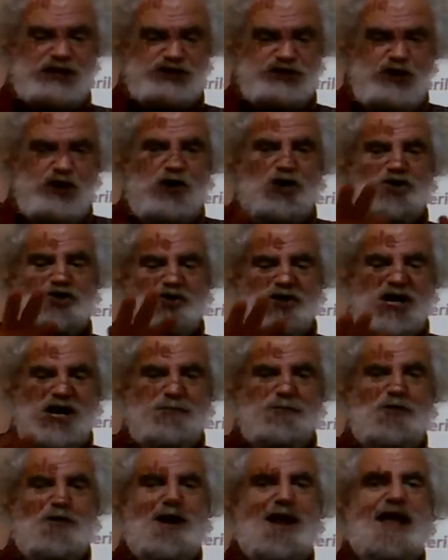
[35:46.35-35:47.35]
long as you keep
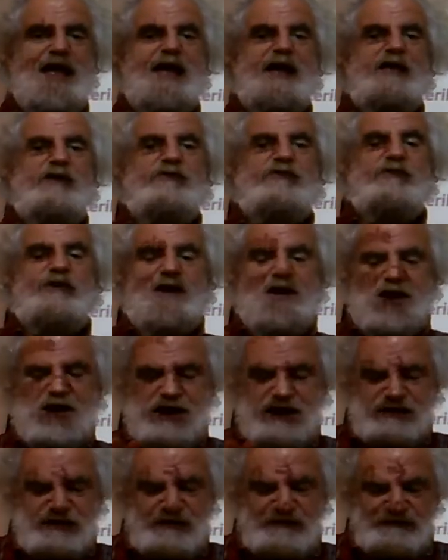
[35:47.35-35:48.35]
your hands
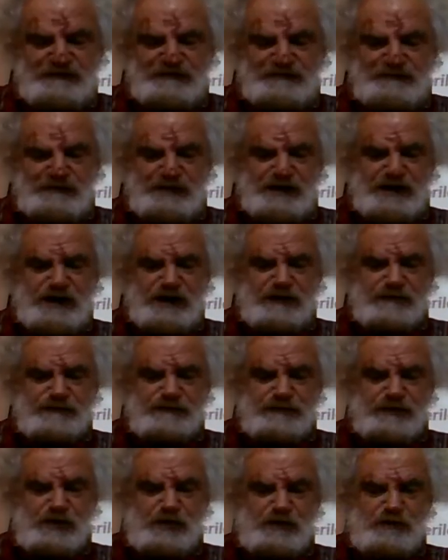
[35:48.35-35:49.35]
in the
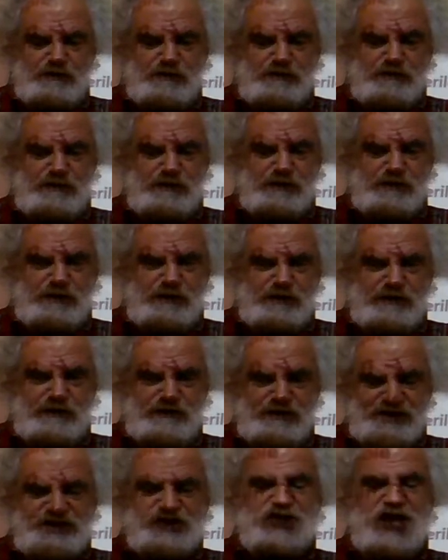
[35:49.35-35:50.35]
on
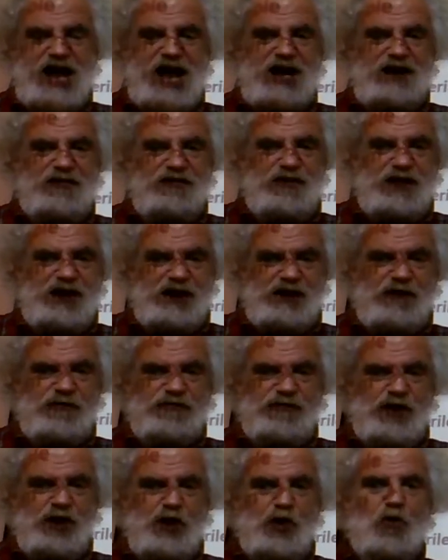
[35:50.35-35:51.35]
this side of the
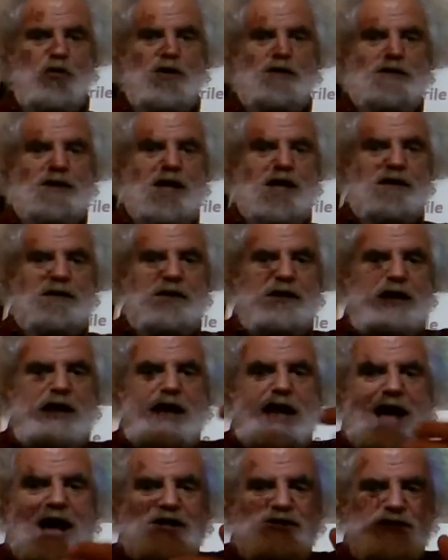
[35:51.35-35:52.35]
airflow, not
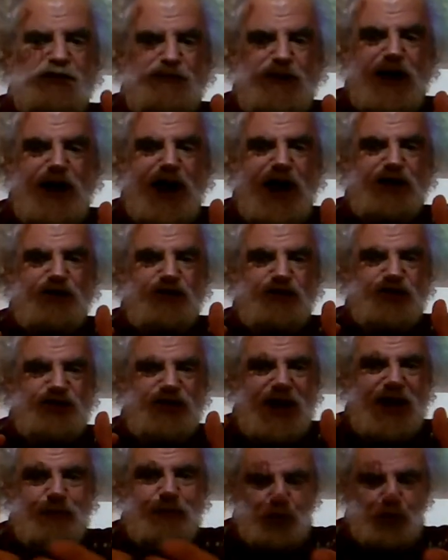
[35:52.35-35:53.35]
actually behind your
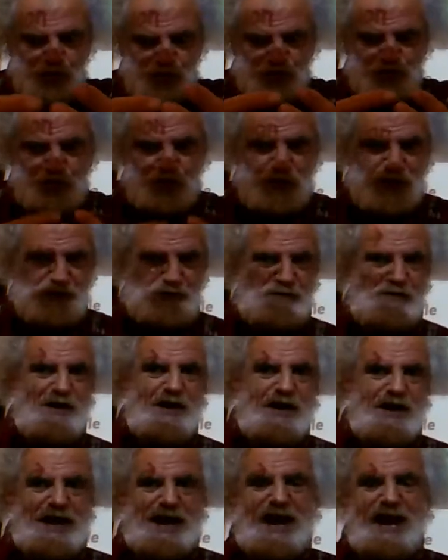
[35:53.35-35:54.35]
sample where your
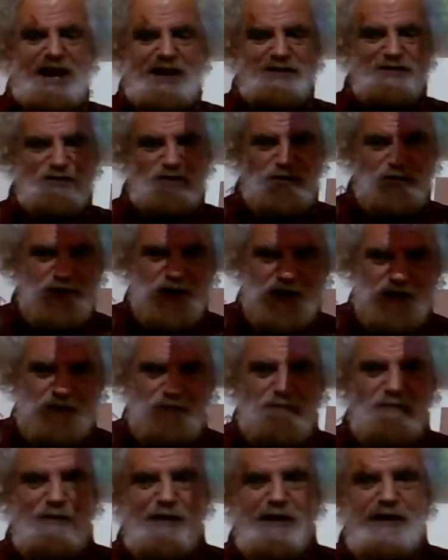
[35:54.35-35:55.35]
hands are
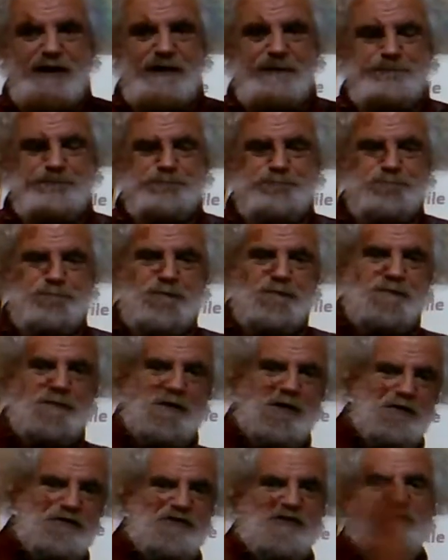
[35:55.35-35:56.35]

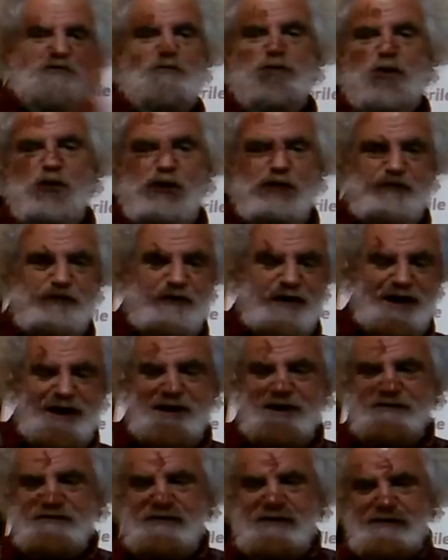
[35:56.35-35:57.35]
stuff is blowing over your
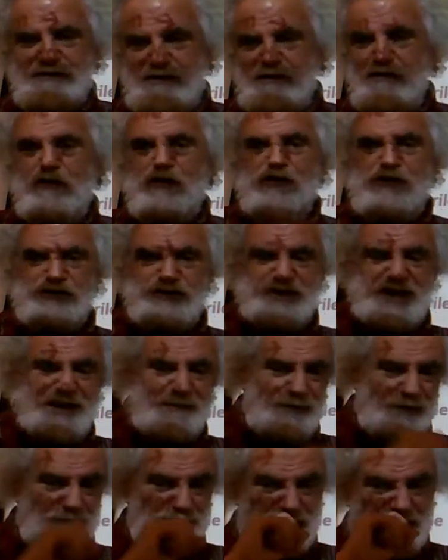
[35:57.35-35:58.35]
hands and onto your
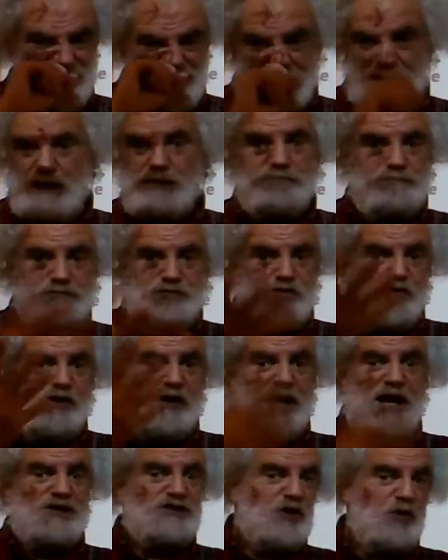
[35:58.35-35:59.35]
sample, you can
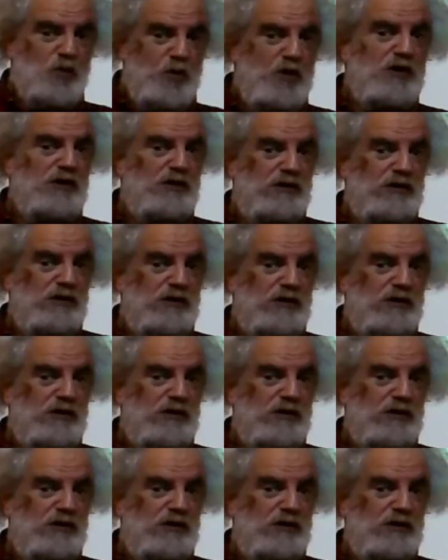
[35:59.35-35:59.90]
actually work